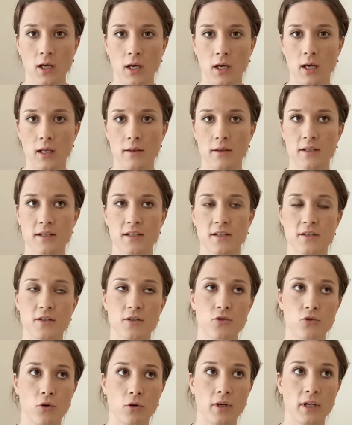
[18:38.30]
And this is a
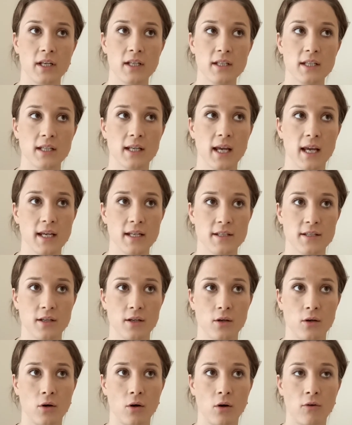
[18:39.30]
strong
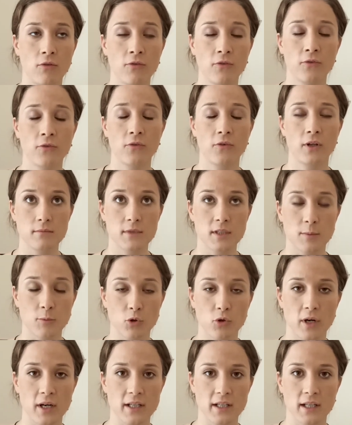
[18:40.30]
indicator of
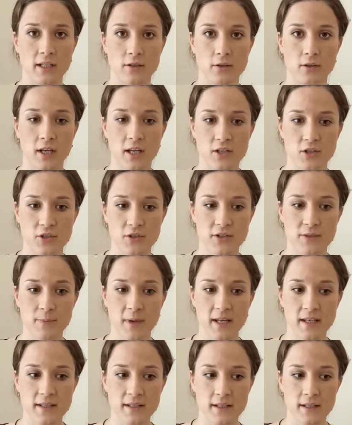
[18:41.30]
democratic education
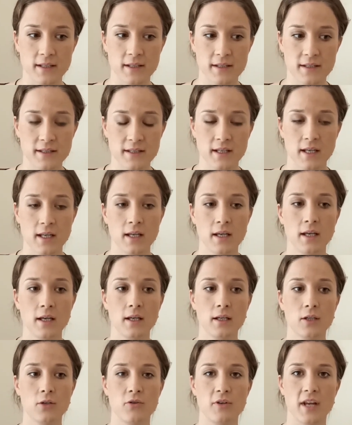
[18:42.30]
spaces
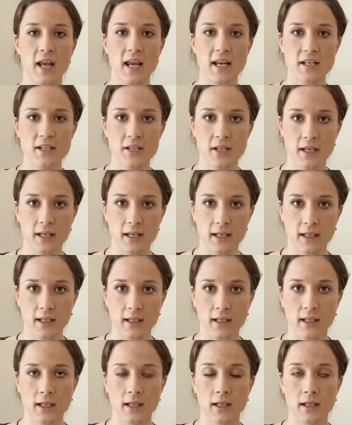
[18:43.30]

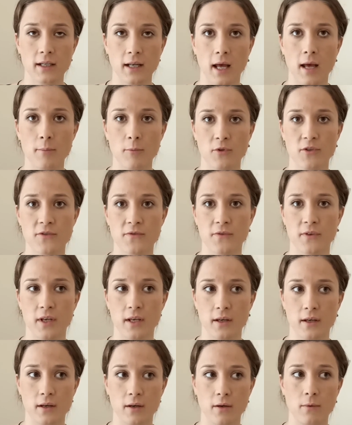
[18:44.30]
creating an
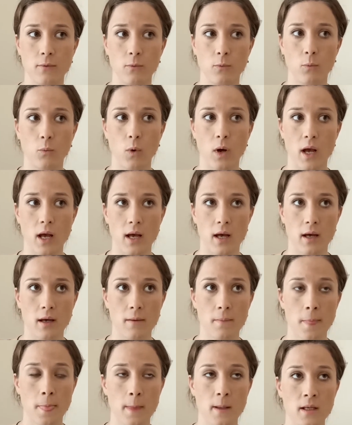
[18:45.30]
atmosphere
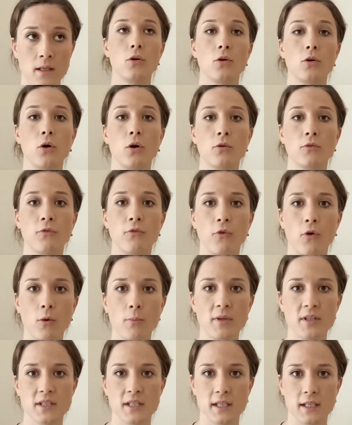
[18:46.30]
where
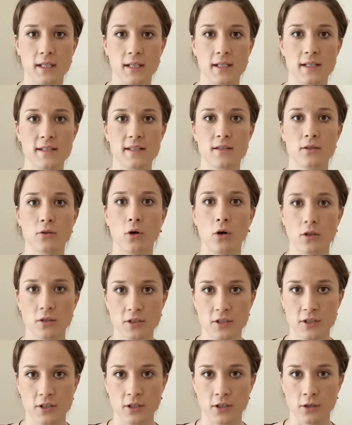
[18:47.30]
conformity is not
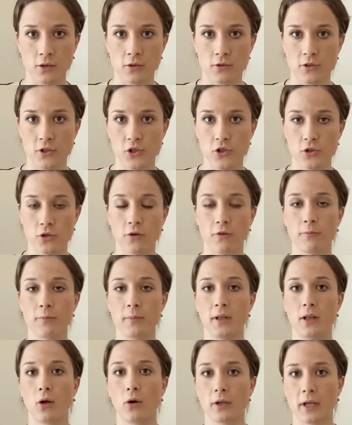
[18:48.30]
a condition of
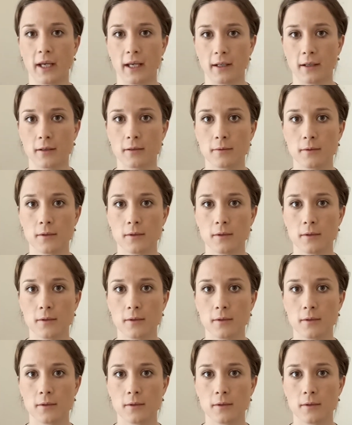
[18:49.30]
belonging.